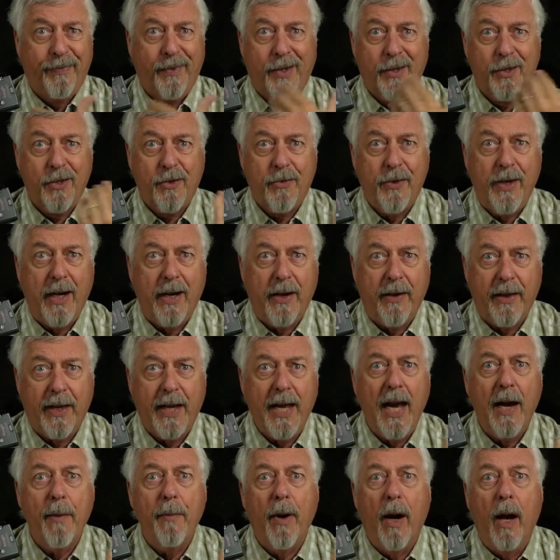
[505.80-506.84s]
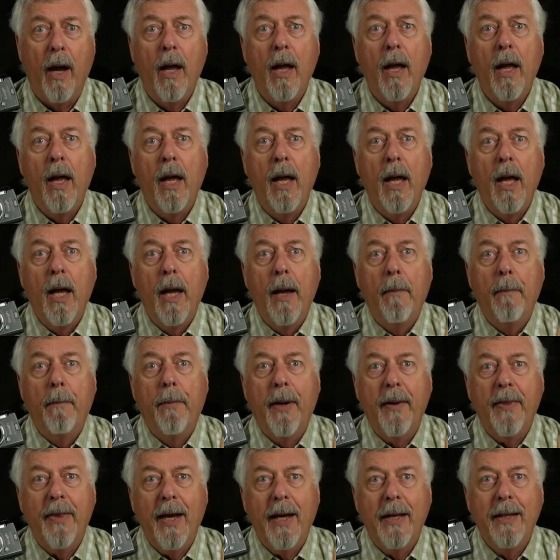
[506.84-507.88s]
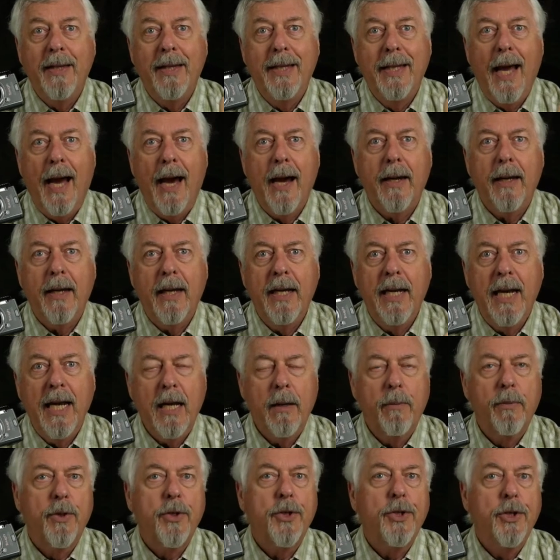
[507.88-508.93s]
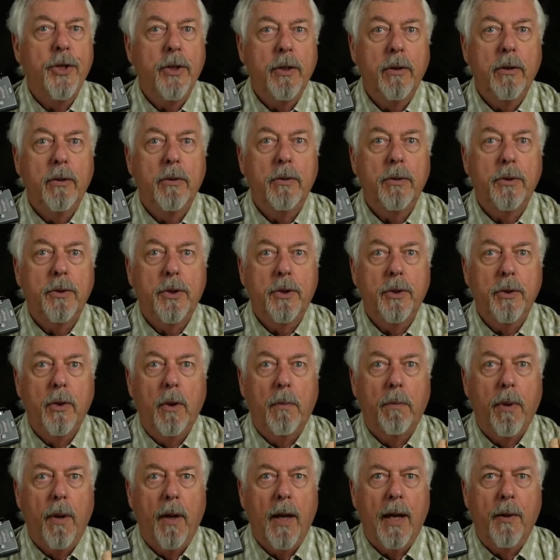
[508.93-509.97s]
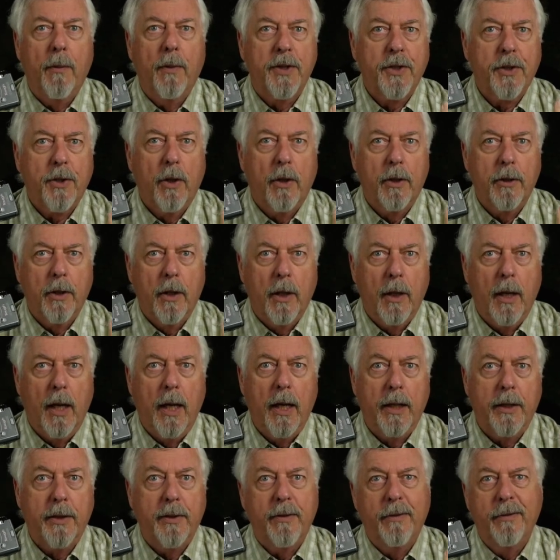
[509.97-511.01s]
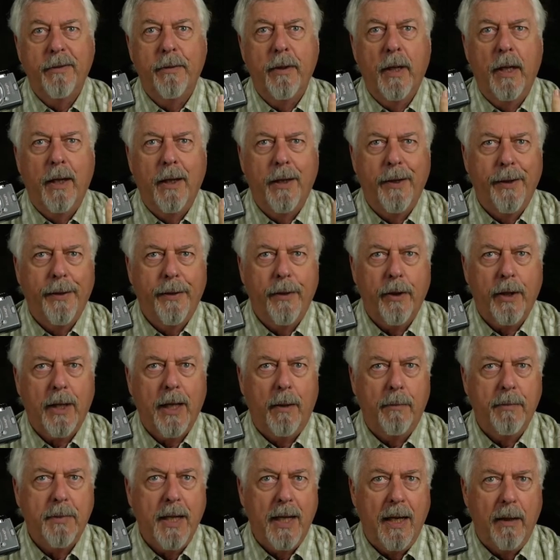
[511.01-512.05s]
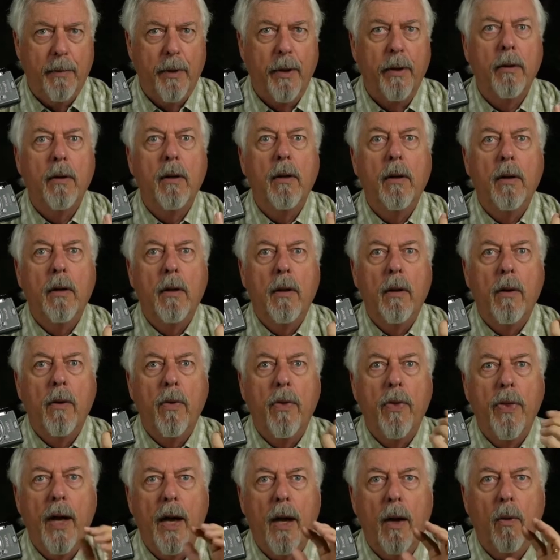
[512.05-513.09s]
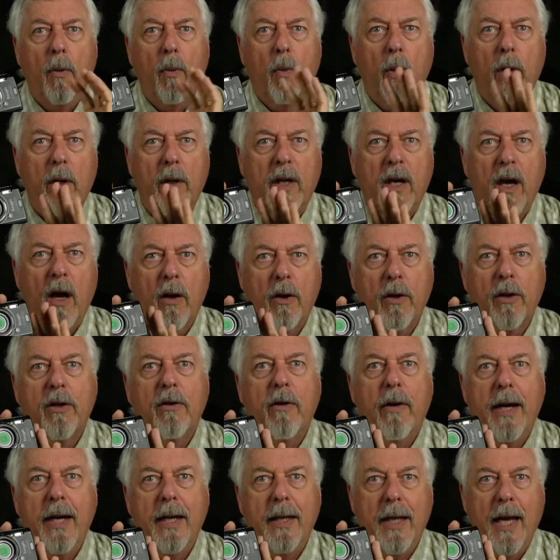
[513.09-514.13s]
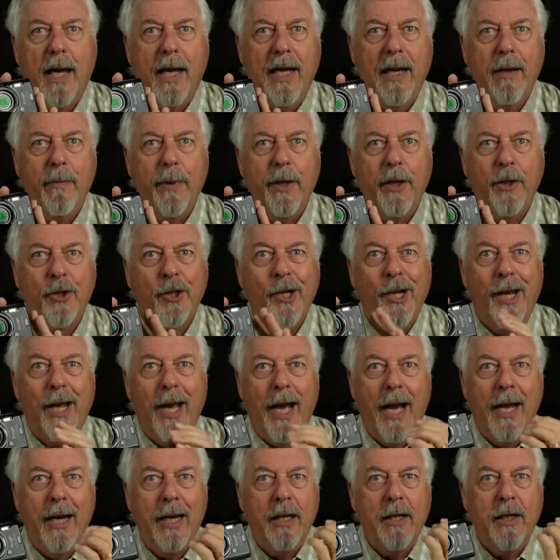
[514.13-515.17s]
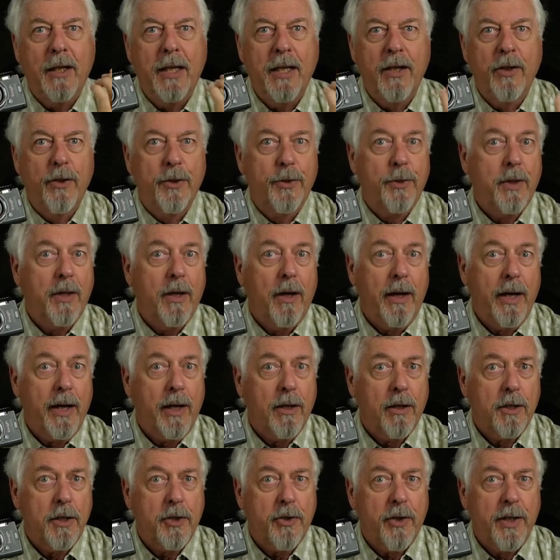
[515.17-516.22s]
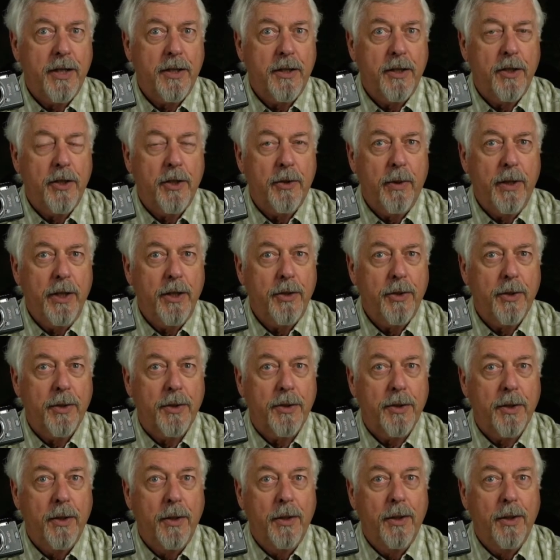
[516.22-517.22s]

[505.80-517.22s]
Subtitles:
straight out of the camera, but that enables you to apply what's called a LUT, lookup table, that will color grade that image, and it deals with the high contrast situations.